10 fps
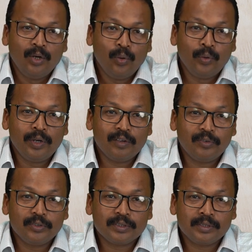OER
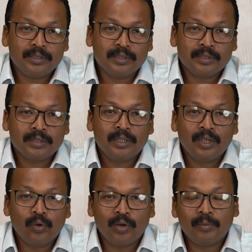fosters
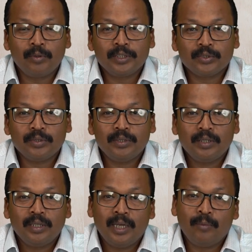collaboration
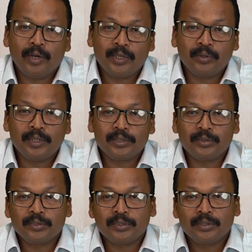among
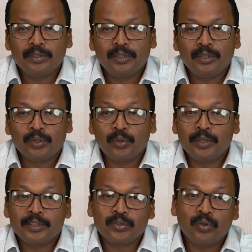educators through
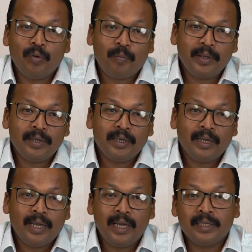its open
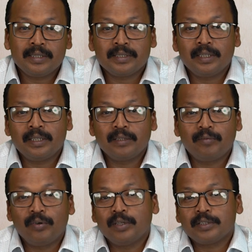and sharing
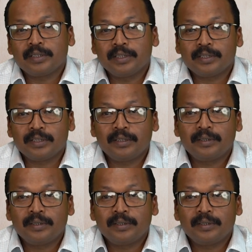focused nature.